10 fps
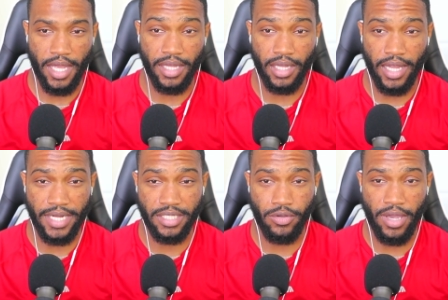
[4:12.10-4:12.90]
And then
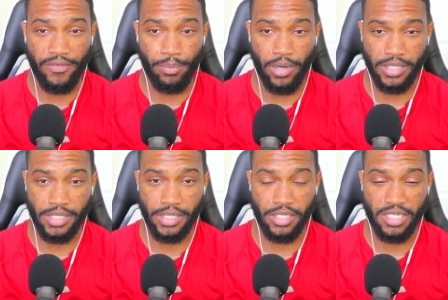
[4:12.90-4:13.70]
lastly, you have your
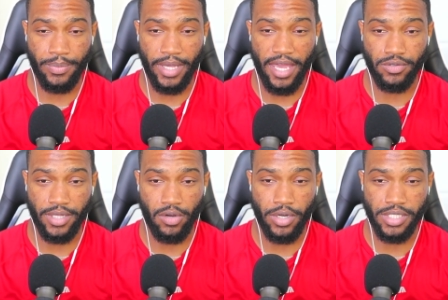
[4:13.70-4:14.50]
processing and shipping,
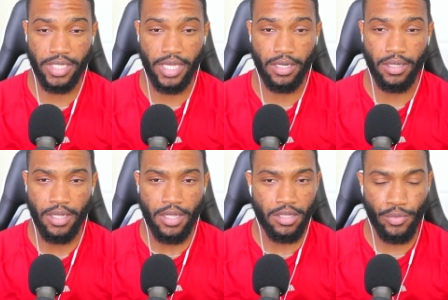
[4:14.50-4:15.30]
answering that question again.
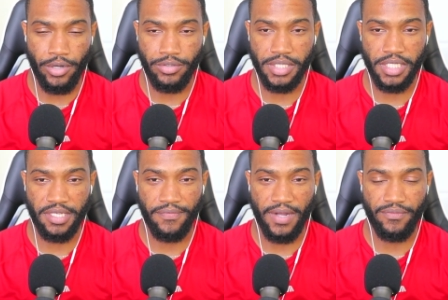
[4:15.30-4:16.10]

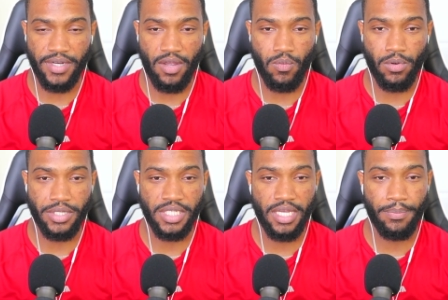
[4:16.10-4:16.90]
365-day
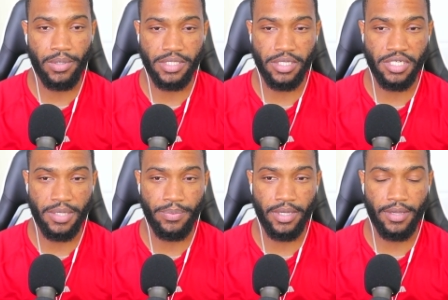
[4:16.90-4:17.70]
warranty plus the
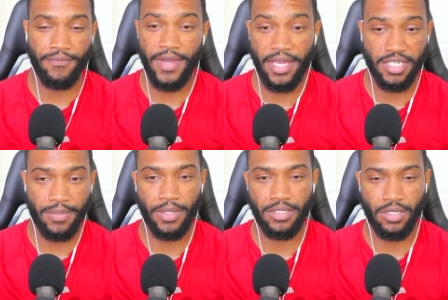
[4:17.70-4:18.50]
shipping, fast
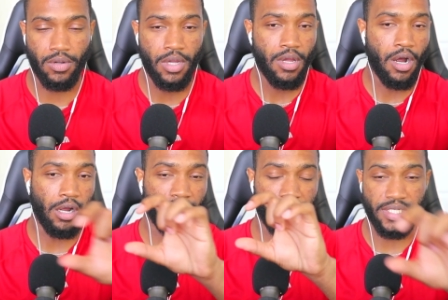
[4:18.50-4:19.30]
shipping. So
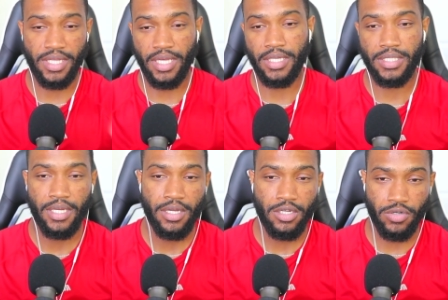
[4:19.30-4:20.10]
all of these
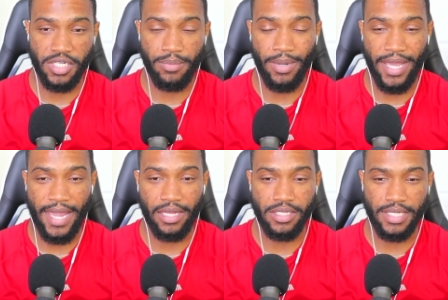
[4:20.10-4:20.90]
things trusted by
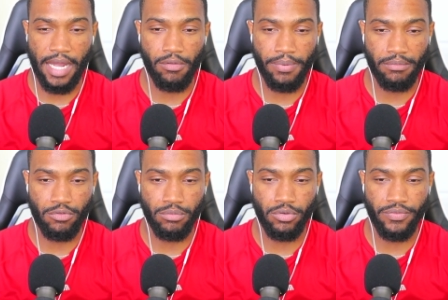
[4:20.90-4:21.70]
Atlas. I would
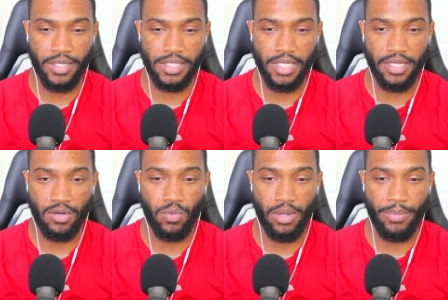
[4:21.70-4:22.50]
probably remove this. And
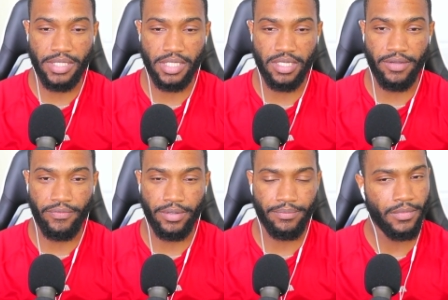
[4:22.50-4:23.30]
then what makes us
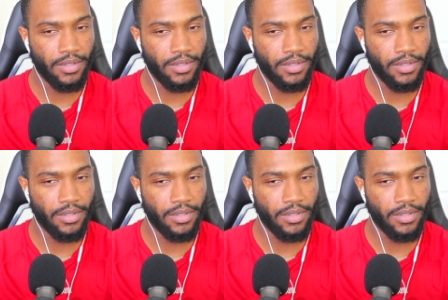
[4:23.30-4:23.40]
different?